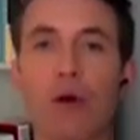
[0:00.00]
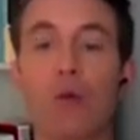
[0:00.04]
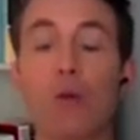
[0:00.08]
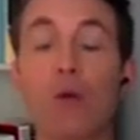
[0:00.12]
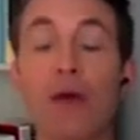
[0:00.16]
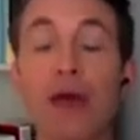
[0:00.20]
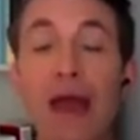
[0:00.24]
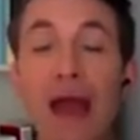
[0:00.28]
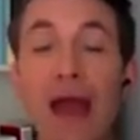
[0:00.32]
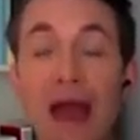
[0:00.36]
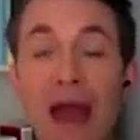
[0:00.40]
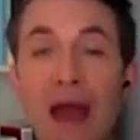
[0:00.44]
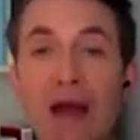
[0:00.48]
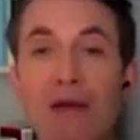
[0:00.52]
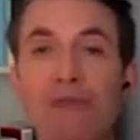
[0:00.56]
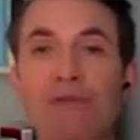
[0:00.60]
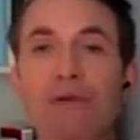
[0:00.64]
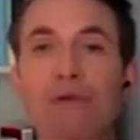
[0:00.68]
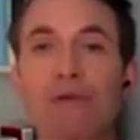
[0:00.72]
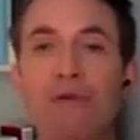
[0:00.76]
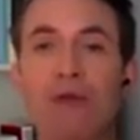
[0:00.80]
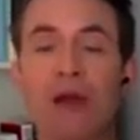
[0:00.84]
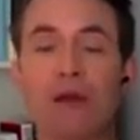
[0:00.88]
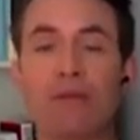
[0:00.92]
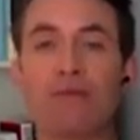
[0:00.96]
And we have
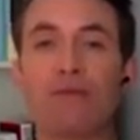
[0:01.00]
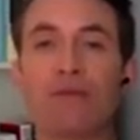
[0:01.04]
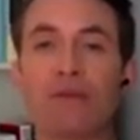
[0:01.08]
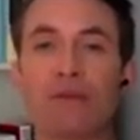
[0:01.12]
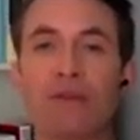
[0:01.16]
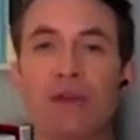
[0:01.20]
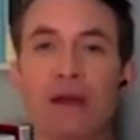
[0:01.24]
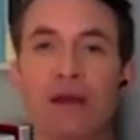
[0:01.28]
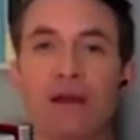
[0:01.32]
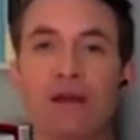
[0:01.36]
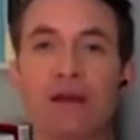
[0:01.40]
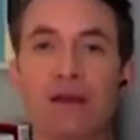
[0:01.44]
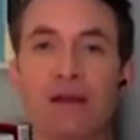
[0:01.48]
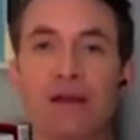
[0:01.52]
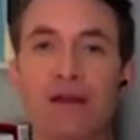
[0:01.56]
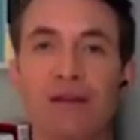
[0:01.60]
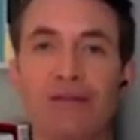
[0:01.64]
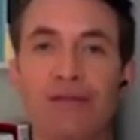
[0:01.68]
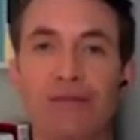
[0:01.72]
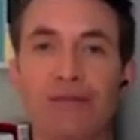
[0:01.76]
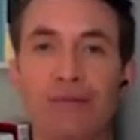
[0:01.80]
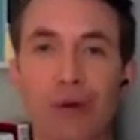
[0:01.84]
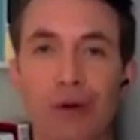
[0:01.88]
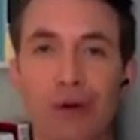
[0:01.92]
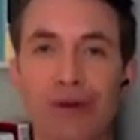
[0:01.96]
a
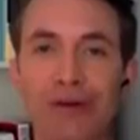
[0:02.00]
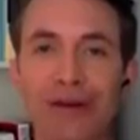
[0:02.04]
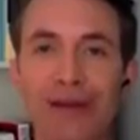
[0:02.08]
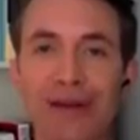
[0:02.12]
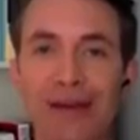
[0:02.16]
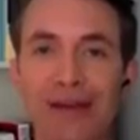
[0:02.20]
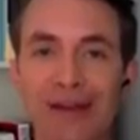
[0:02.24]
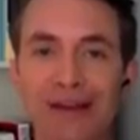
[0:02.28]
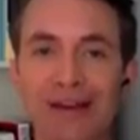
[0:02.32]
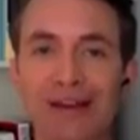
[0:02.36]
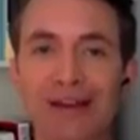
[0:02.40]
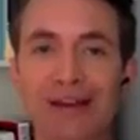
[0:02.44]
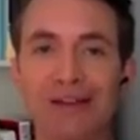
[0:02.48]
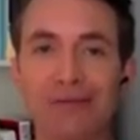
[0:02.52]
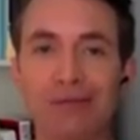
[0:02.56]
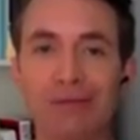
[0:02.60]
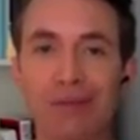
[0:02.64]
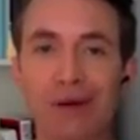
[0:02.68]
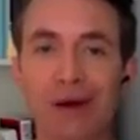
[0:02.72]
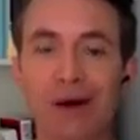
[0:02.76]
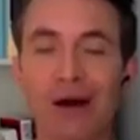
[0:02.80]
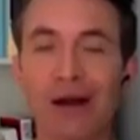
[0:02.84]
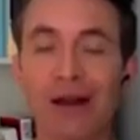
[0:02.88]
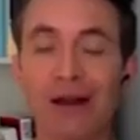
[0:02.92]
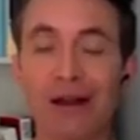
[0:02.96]
representative body in
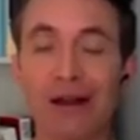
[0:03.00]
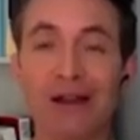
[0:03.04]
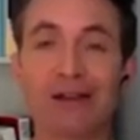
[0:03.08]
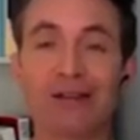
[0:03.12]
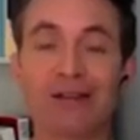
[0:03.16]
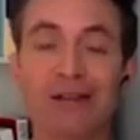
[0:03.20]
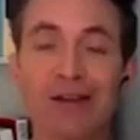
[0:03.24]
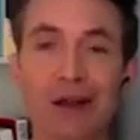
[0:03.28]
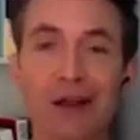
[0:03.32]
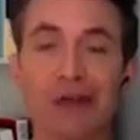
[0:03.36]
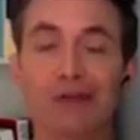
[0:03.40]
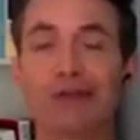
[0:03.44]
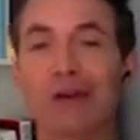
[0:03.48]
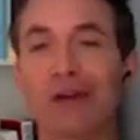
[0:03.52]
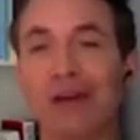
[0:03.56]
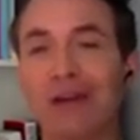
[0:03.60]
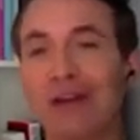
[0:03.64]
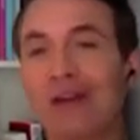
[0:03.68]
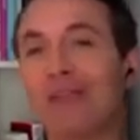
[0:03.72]
this country,